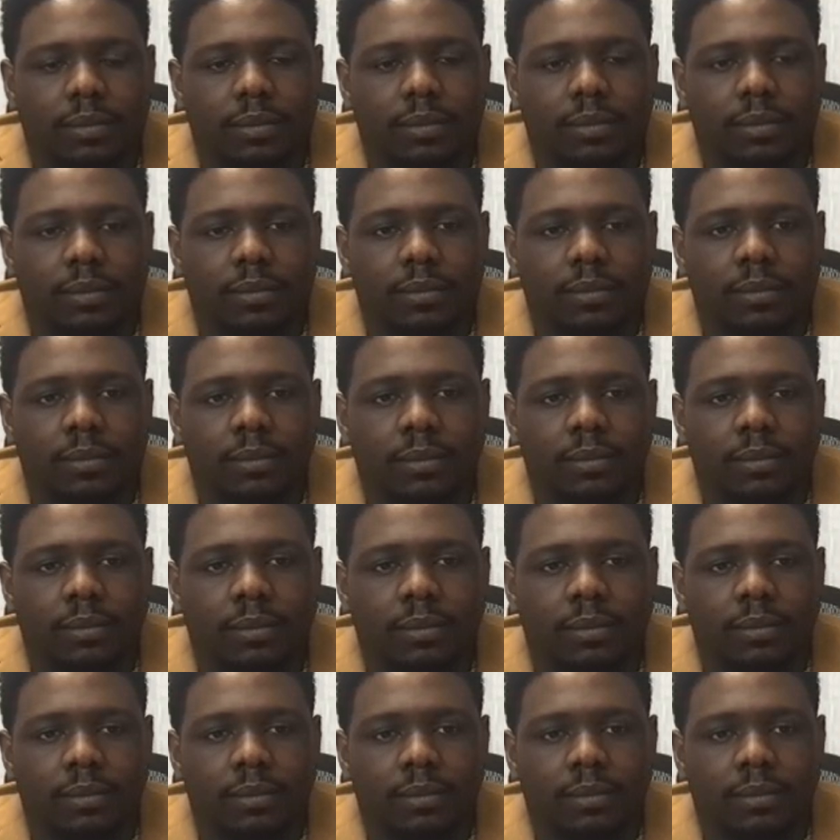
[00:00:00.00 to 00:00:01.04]

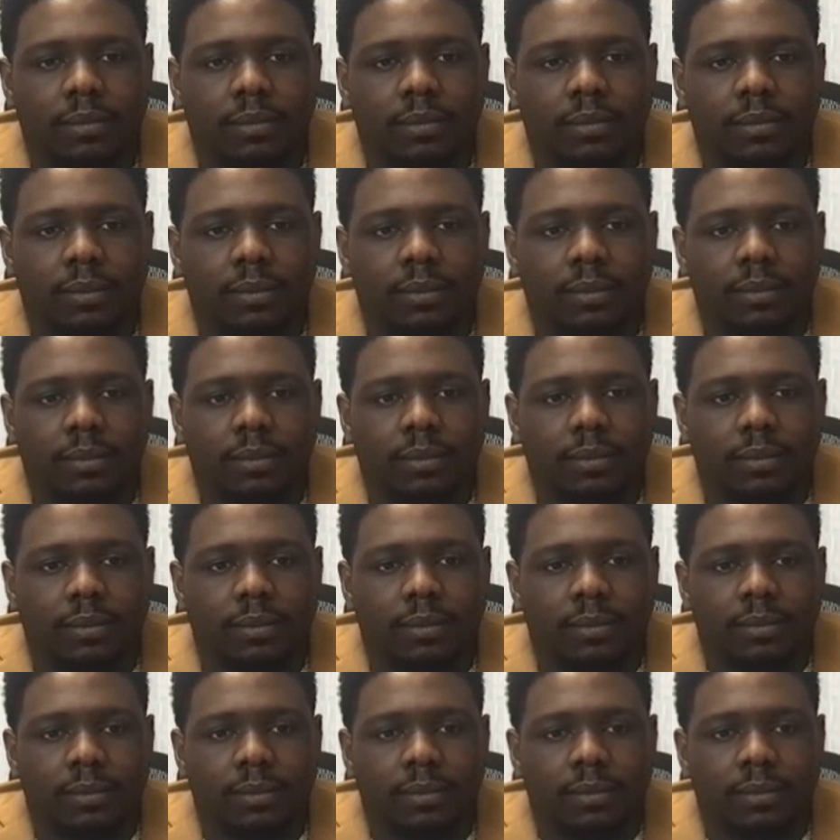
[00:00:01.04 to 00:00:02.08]

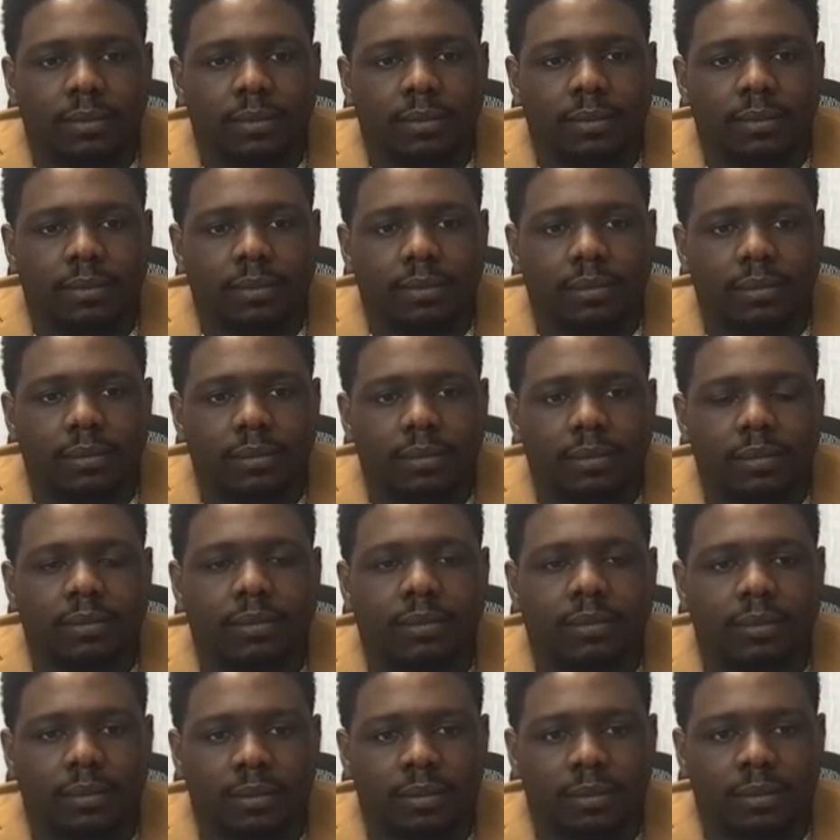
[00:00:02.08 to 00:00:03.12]

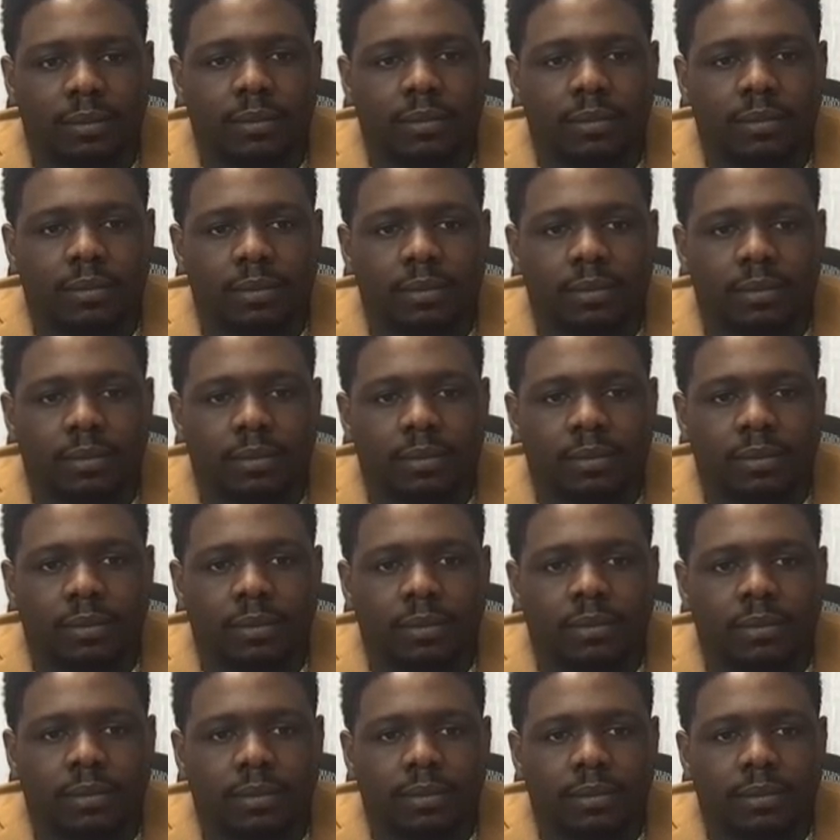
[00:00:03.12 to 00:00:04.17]

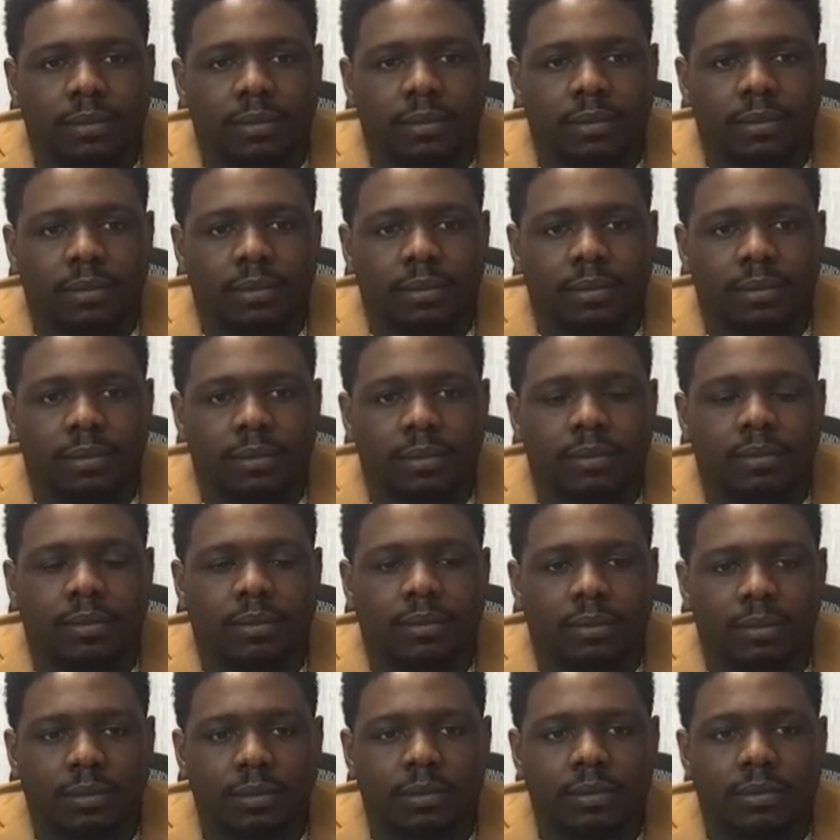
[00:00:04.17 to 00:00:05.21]

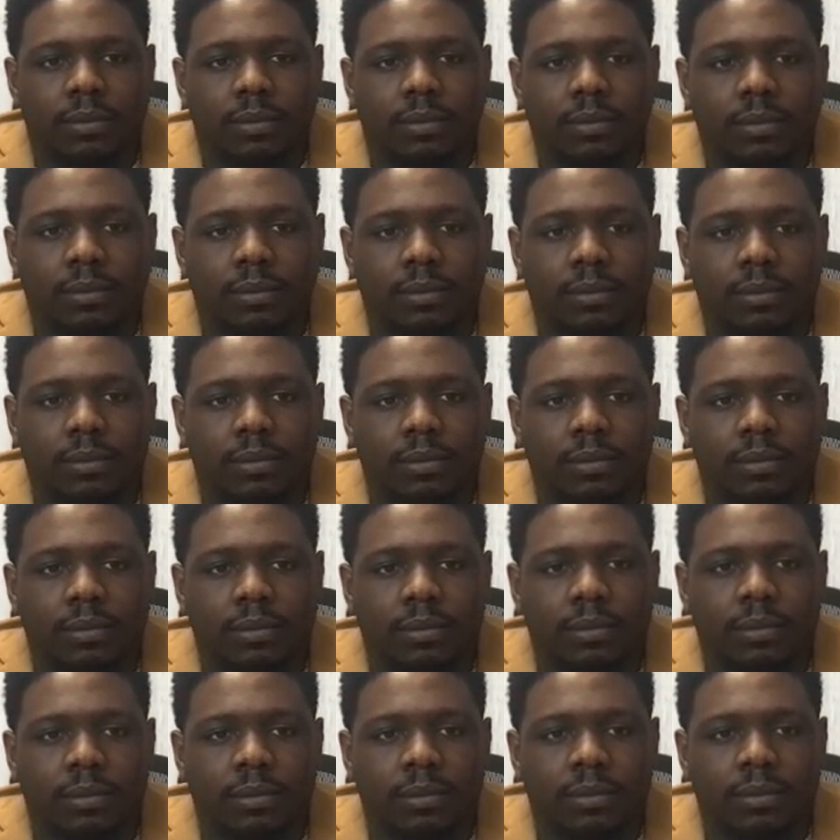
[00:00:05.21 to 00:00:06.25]

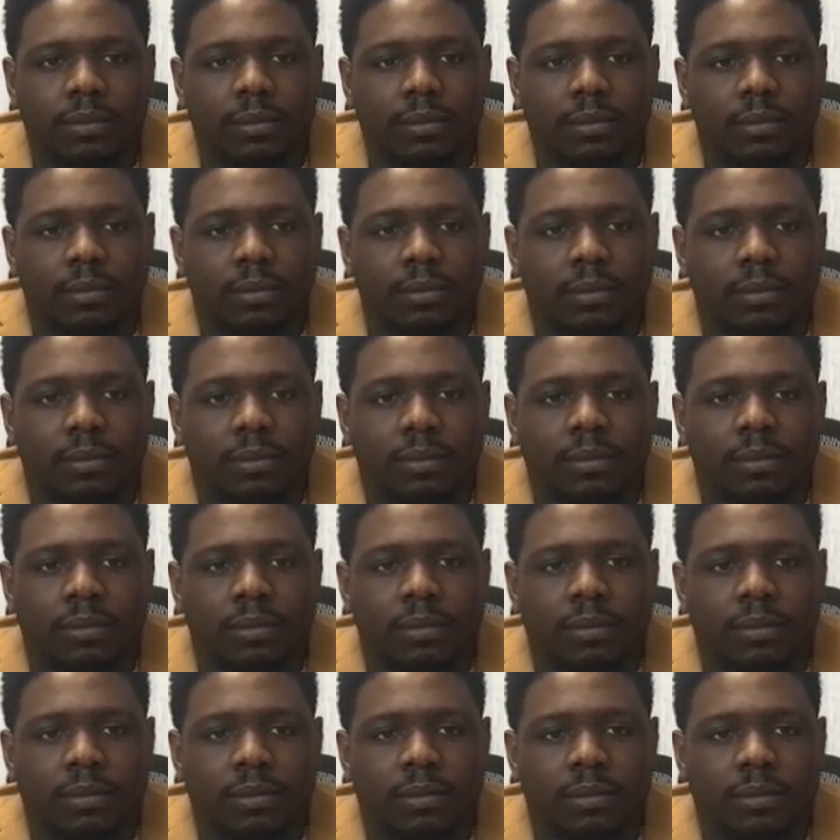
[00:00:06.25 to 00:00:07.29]

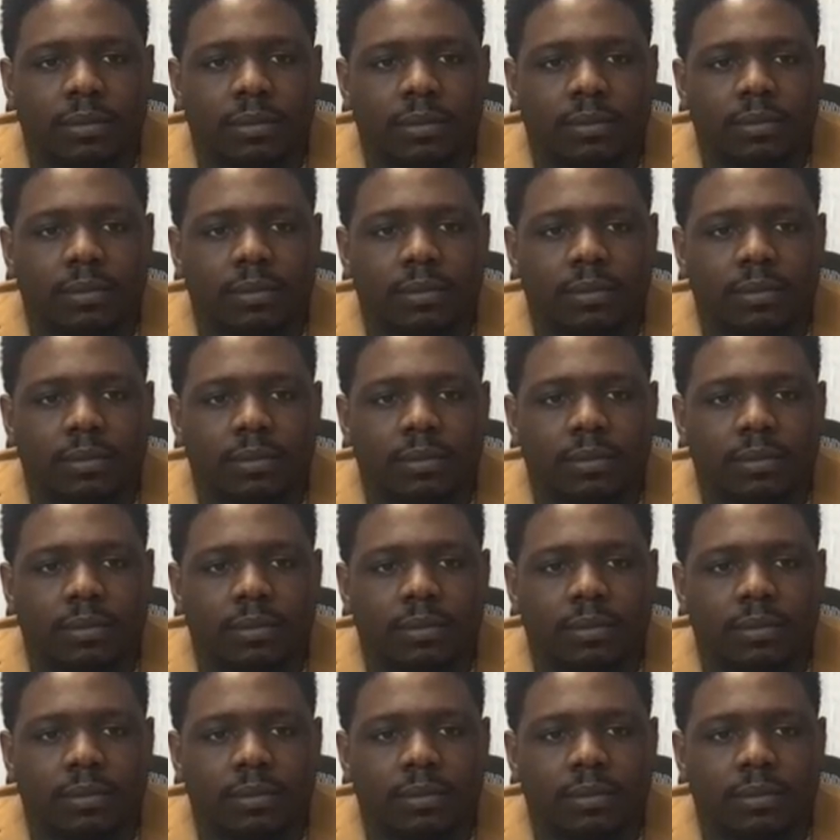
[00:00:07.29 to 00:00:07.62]
(not speaking)